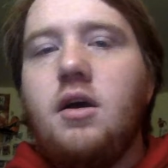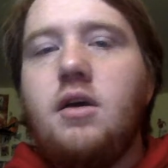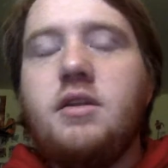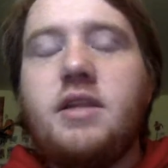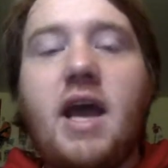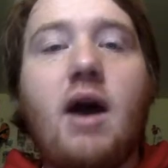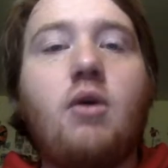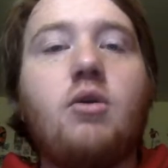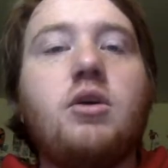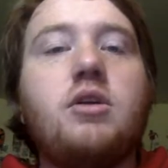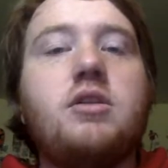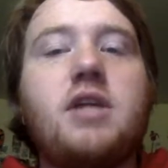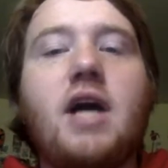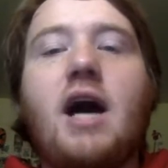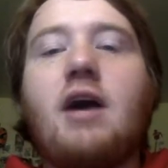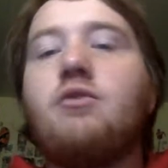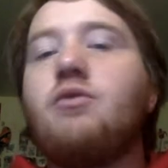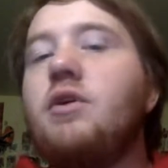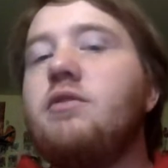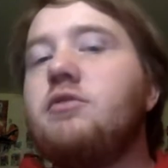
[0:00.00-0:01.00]
Now,
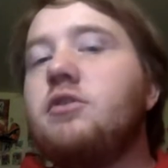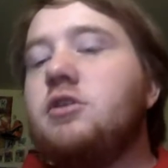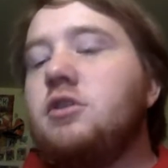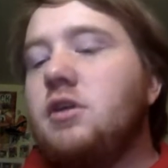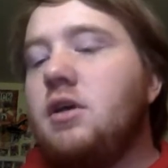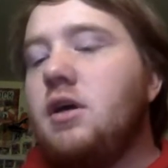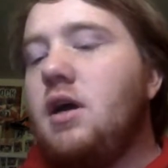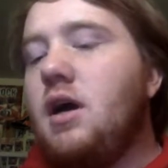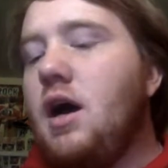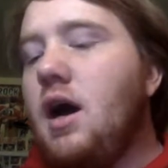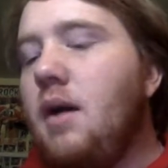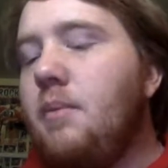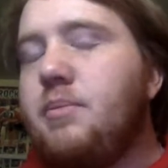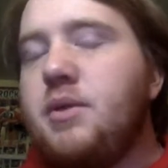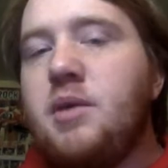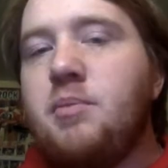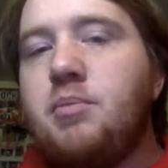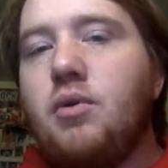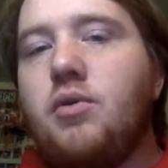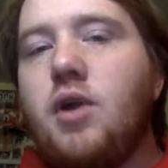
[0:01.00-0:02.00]
Doc Rivers, uh,
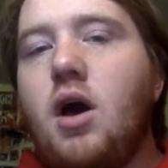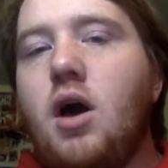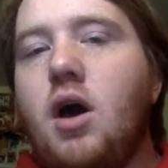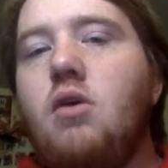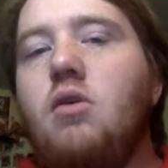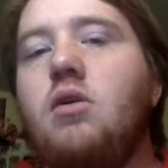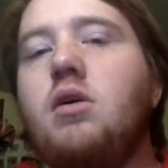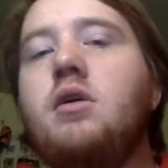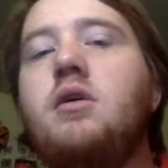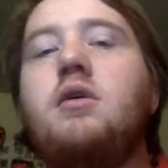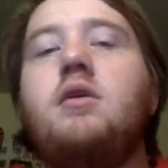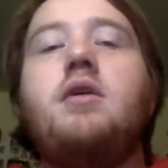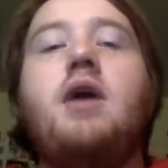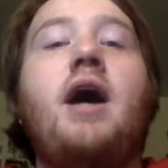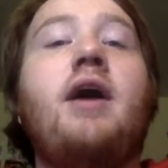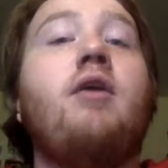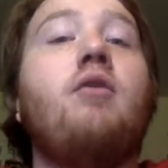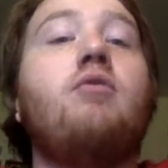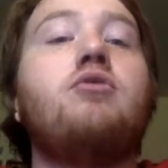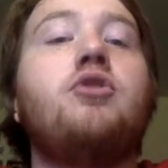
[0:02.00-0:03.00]
people know
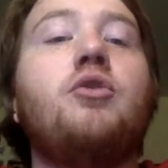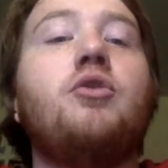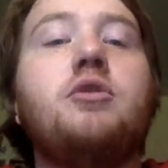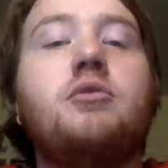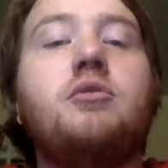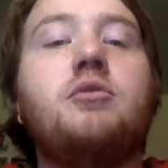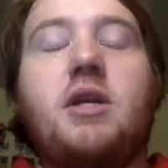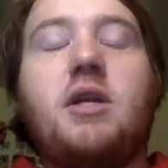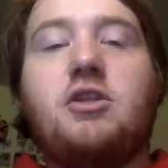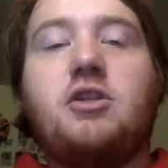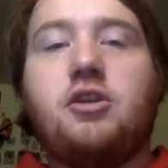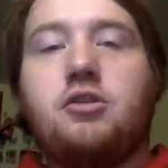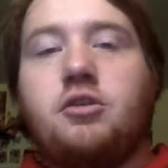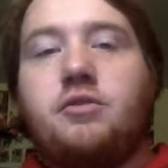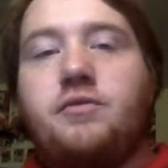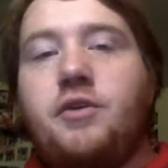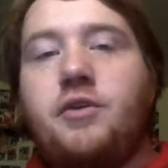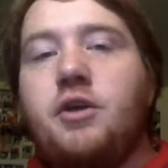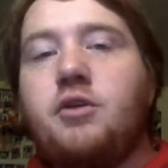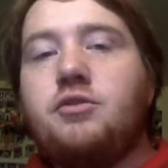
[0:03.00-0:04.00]
I don't do as many
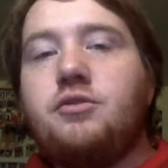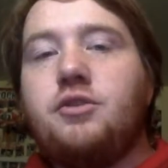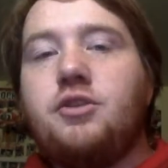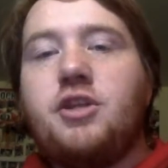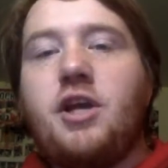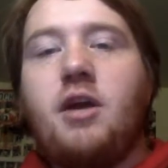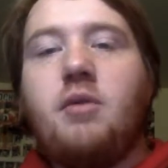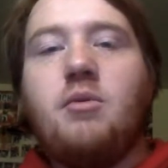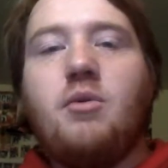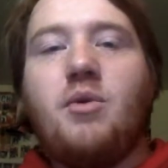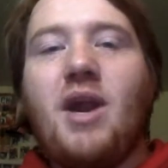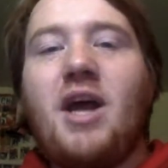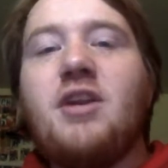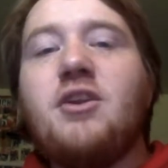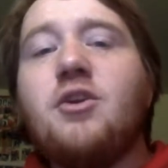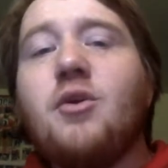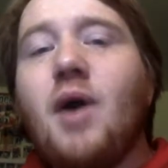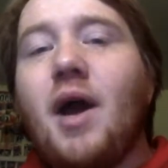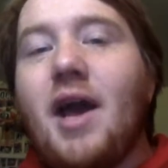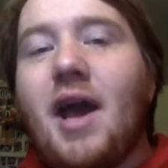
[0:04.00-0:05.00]
Sixers videos, on channel, but When I
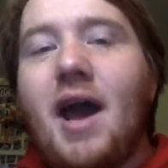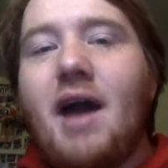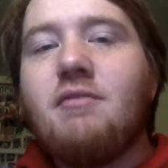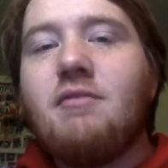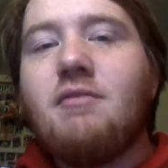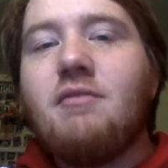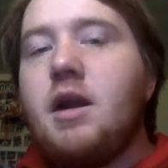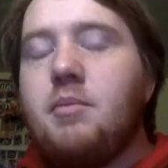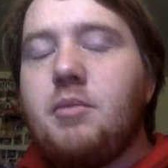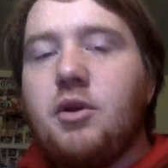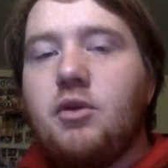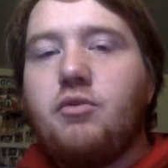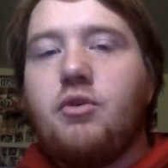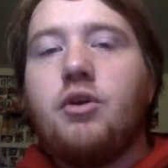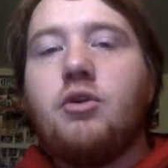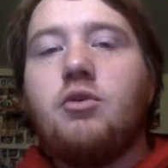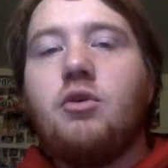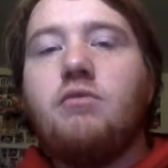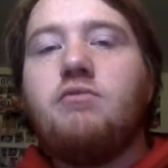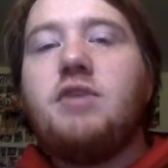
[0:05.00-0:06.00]
do, I have kind of been
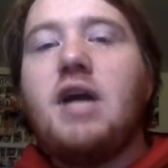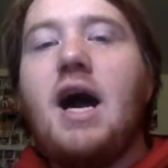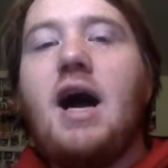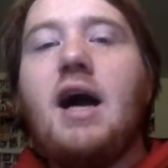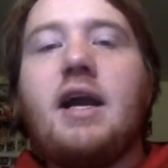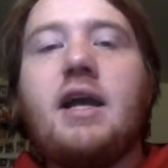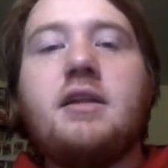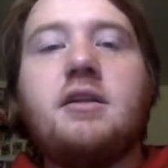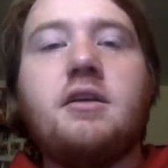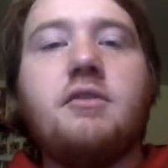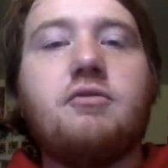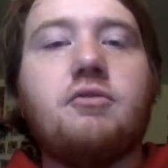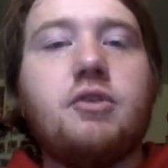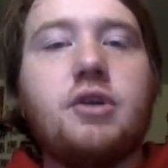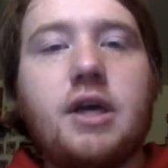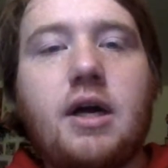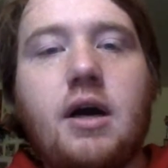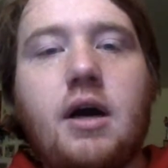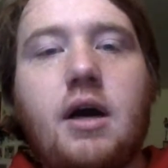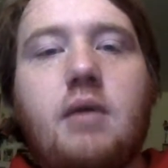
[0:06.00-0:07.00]
critical of Doc at different
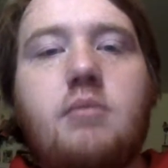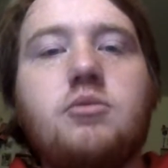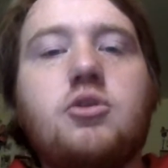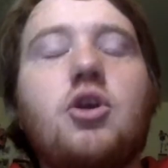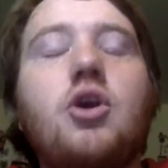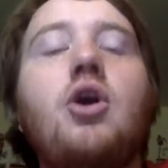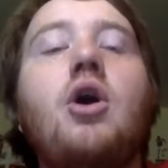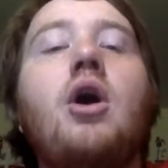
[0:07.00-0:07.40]
times.